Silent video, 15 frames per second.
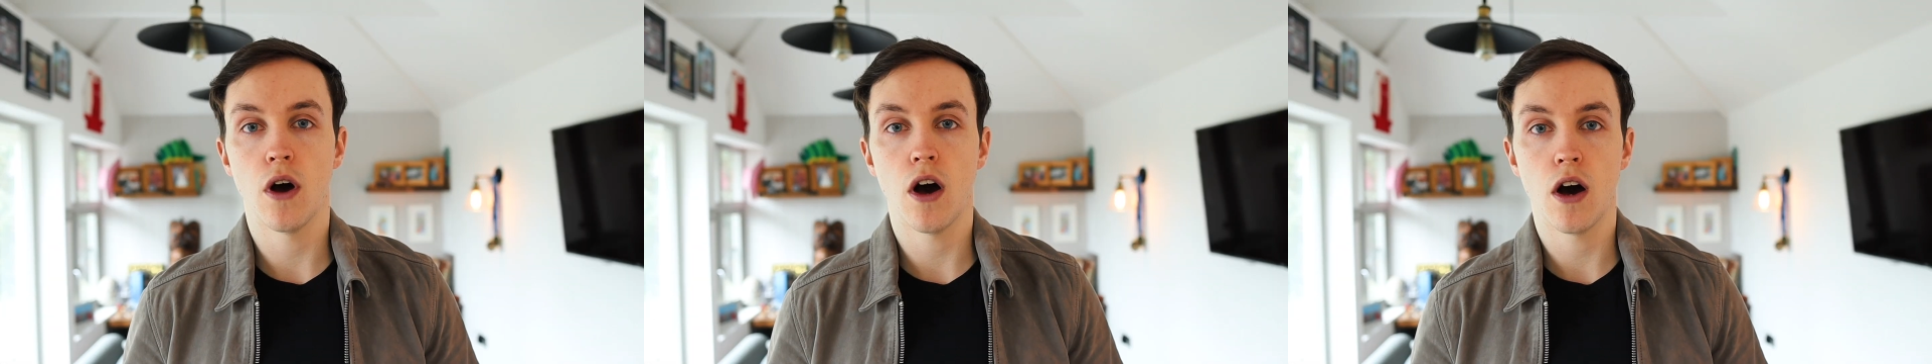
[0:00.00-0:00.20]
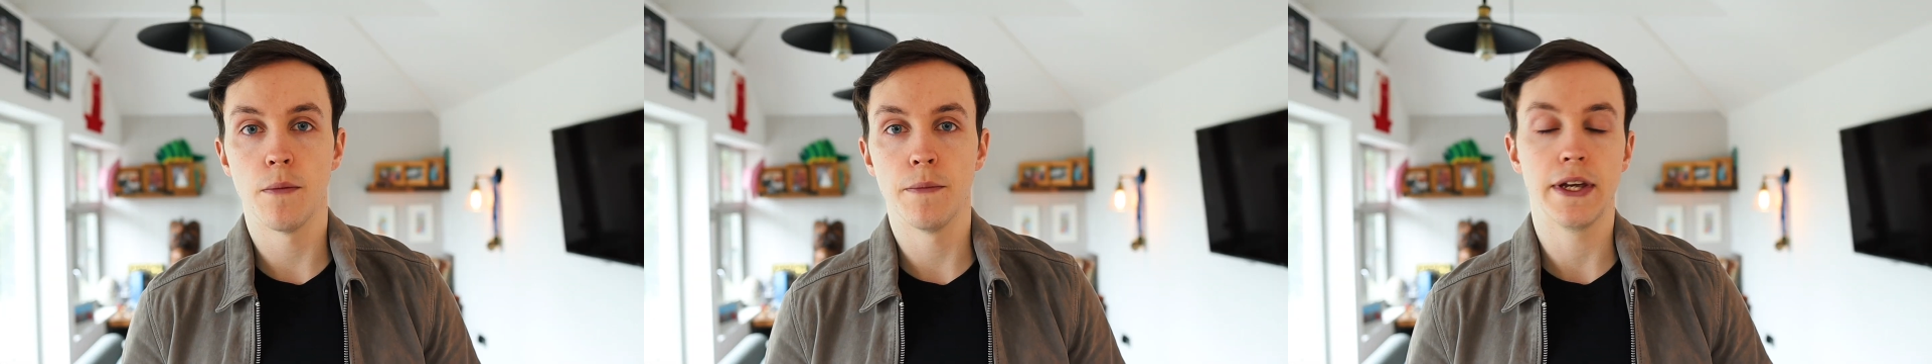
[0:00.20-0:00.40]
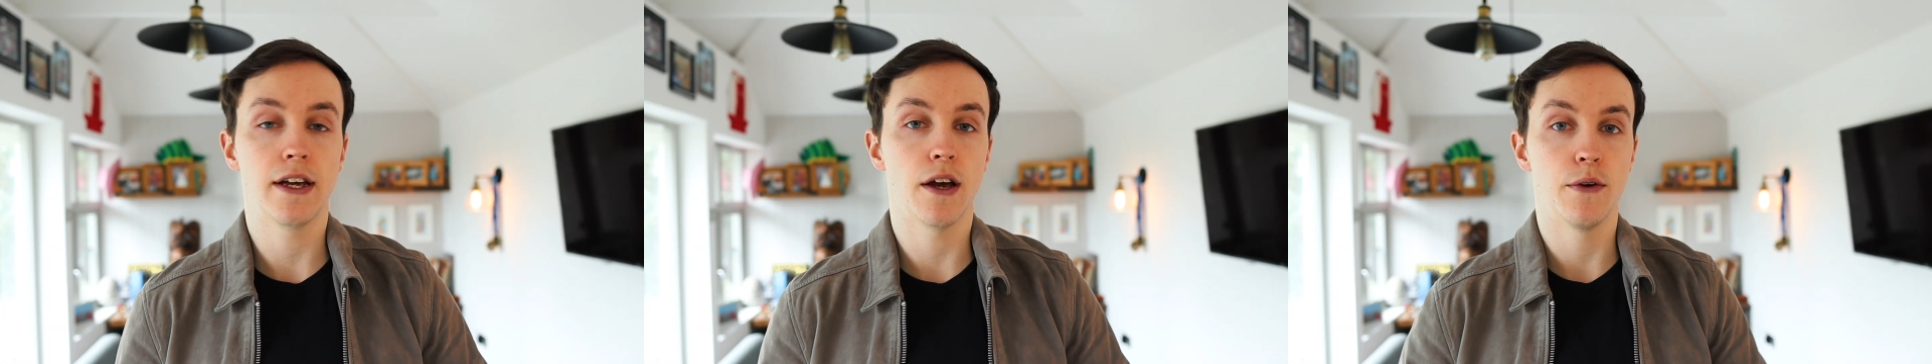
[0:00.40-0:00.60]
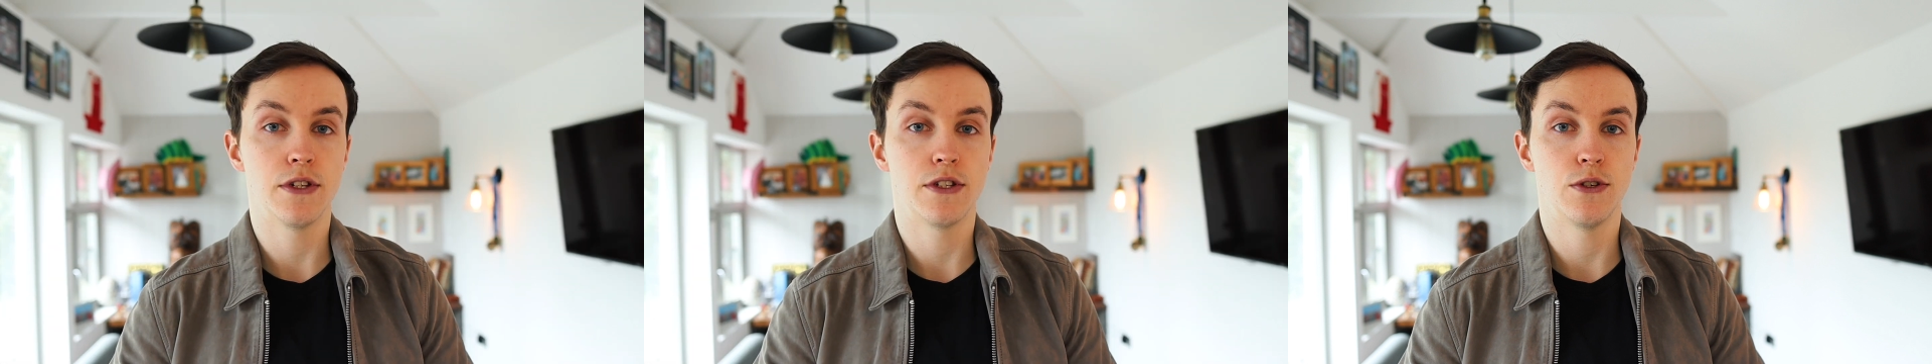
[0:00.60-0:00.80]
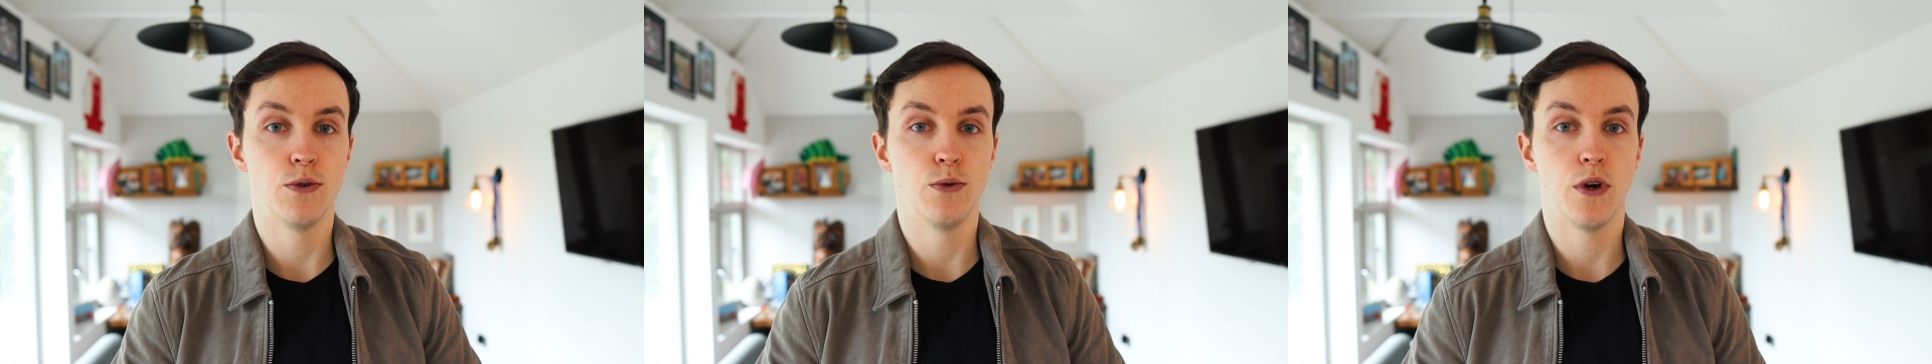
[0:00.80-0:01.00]
harm in going
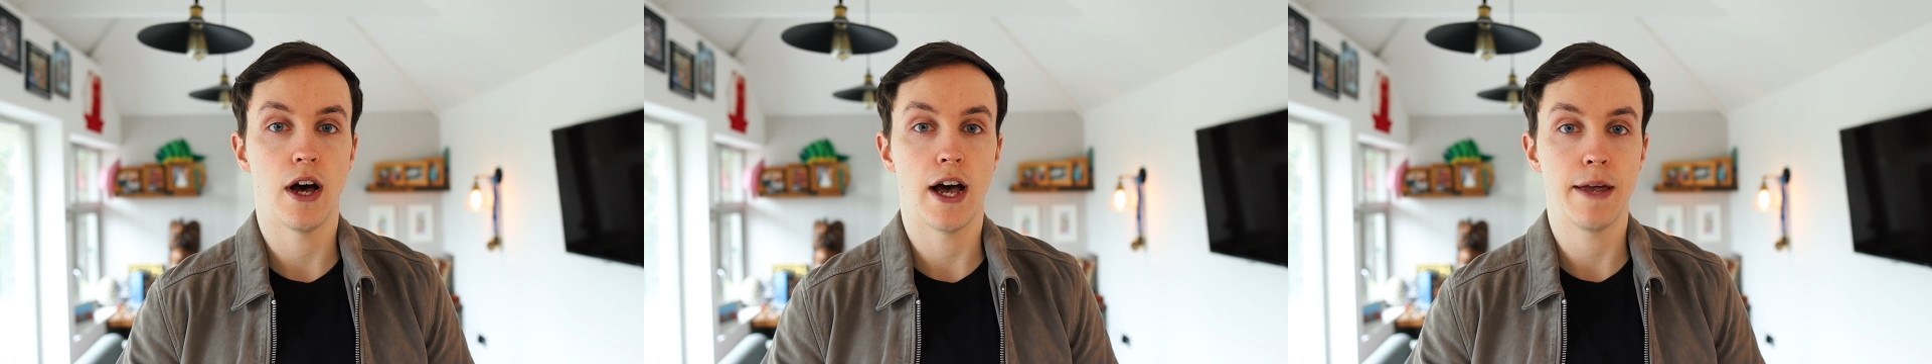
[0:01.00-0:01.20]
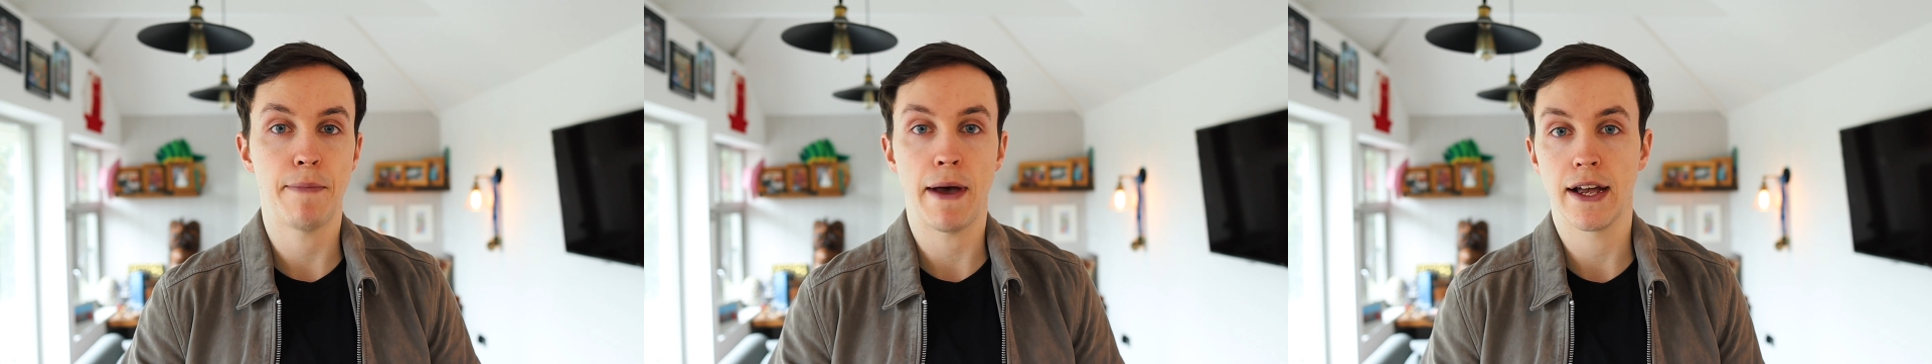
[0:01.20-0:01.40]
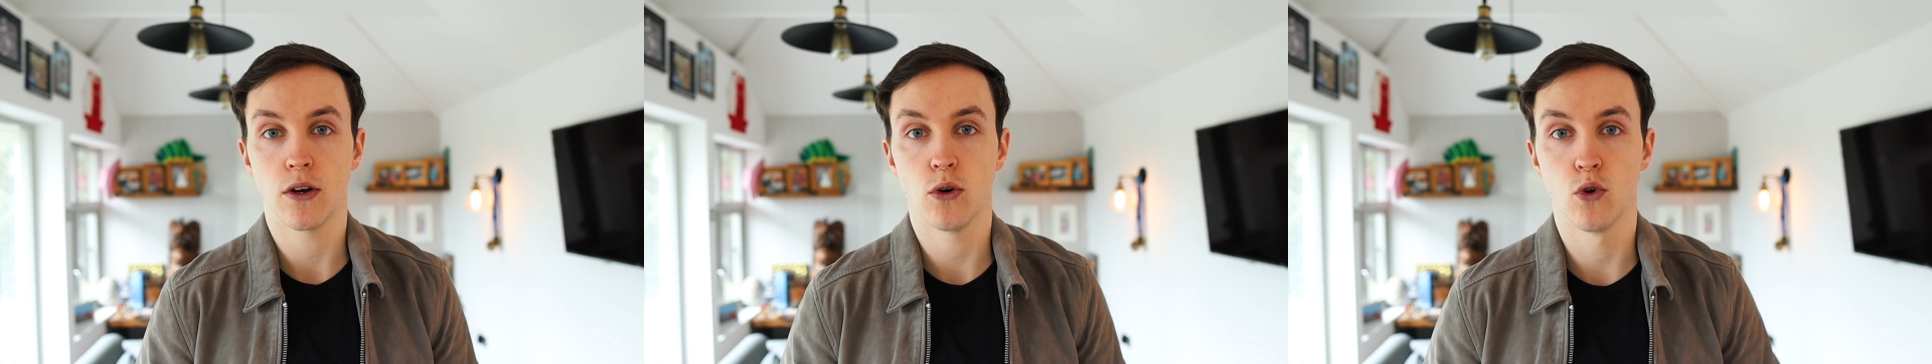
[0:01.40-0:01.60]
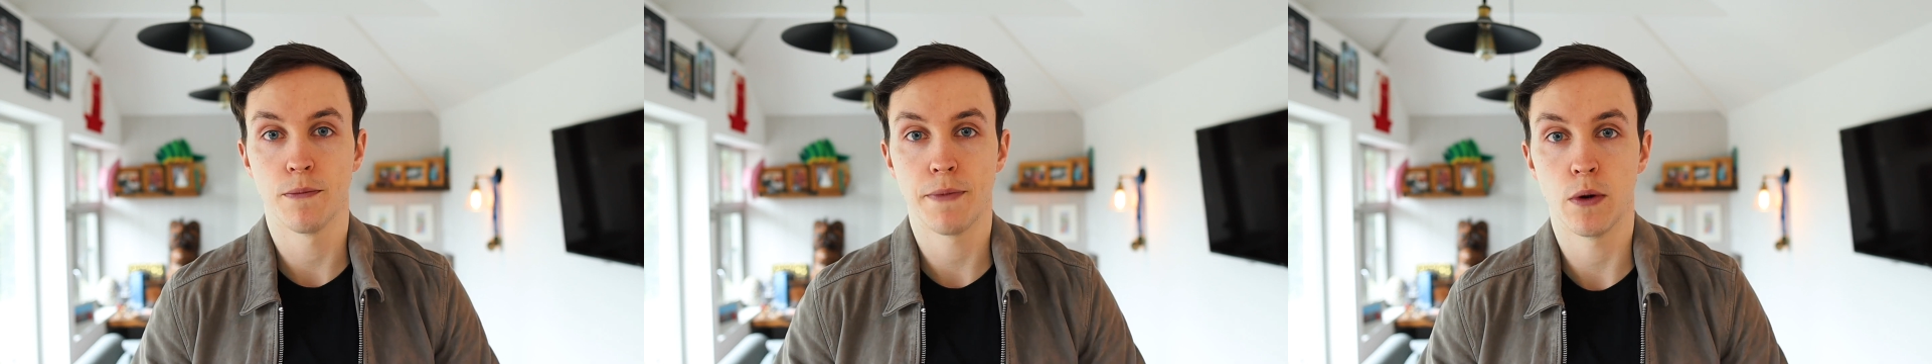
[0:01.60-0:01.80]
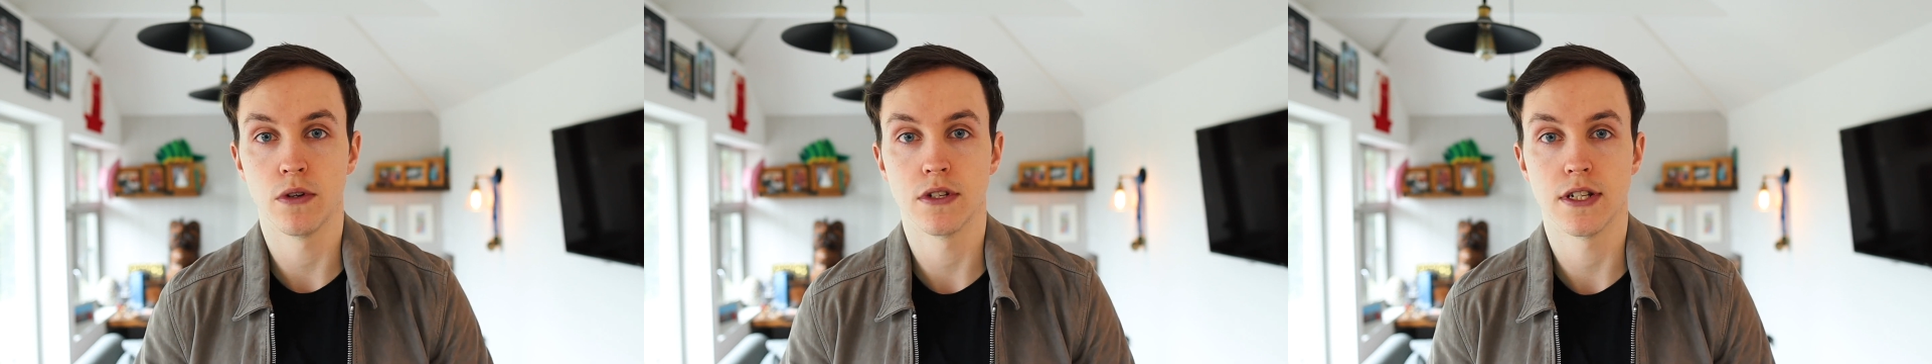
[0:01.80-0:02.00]
to a bank or a
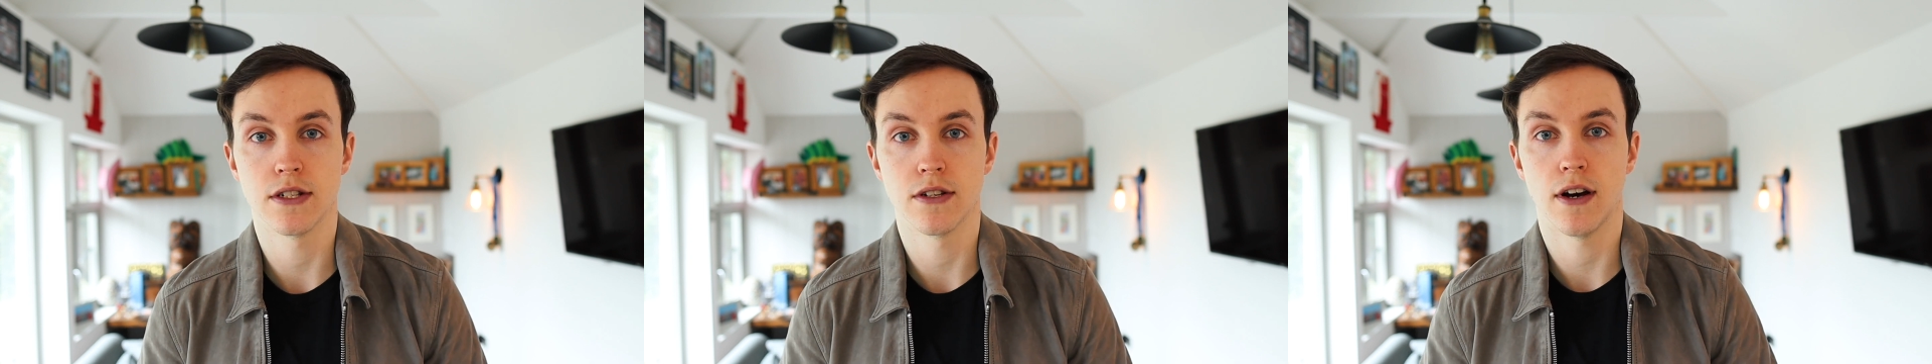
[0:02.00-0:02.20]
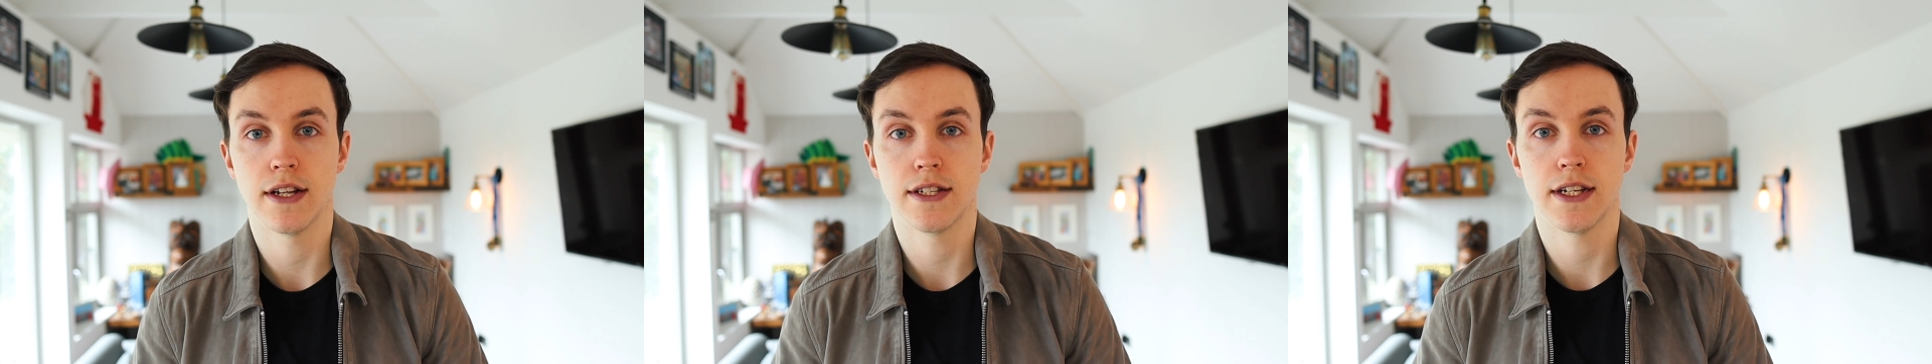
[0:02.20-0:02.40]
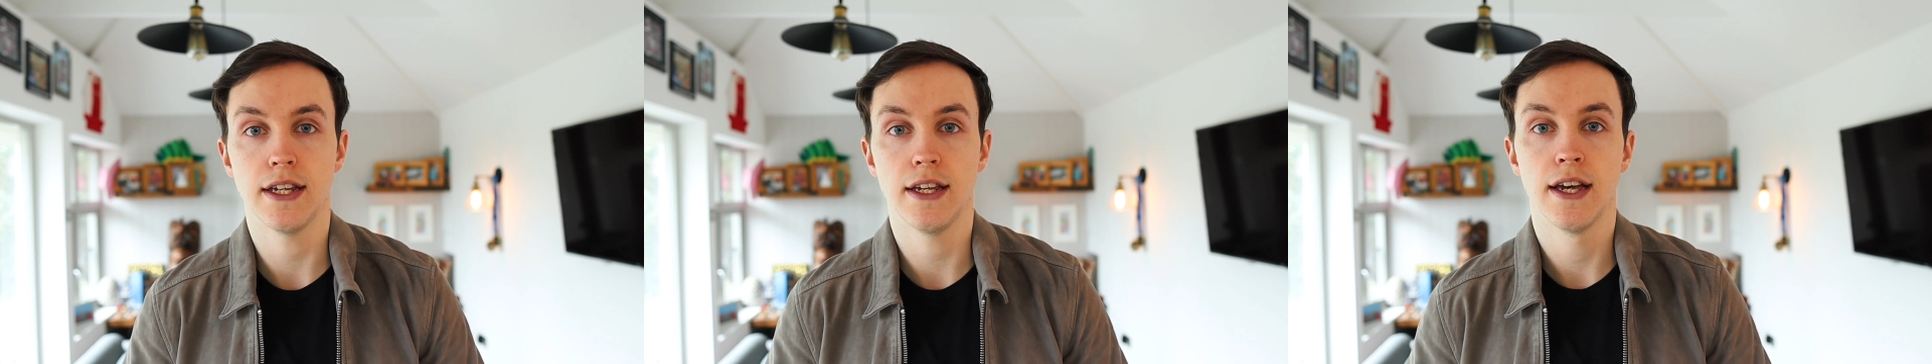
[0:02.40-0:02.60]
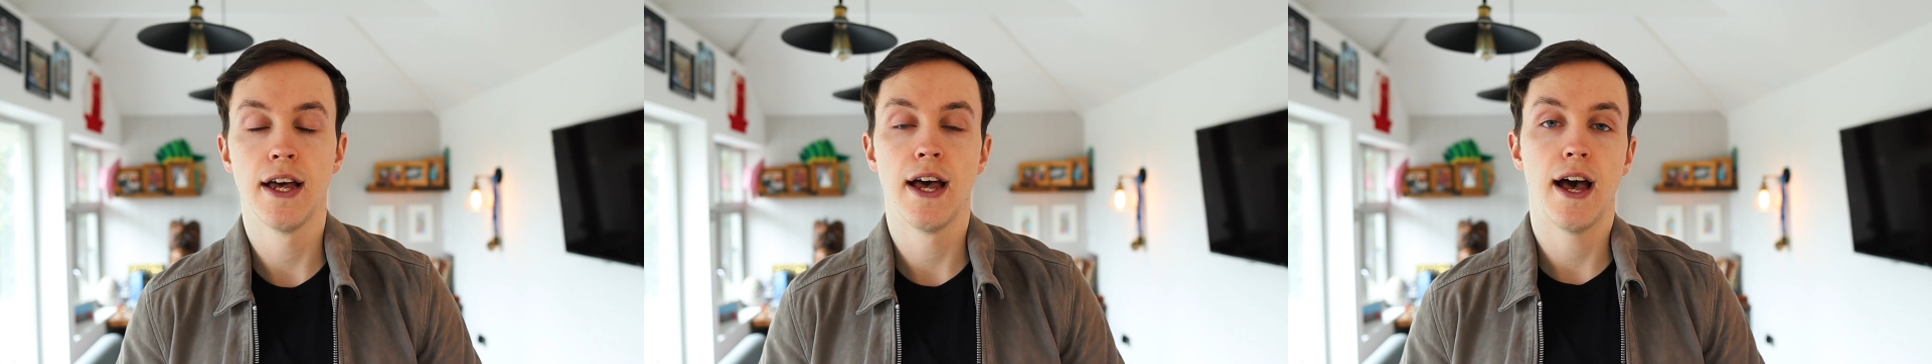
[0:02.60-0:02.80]
building society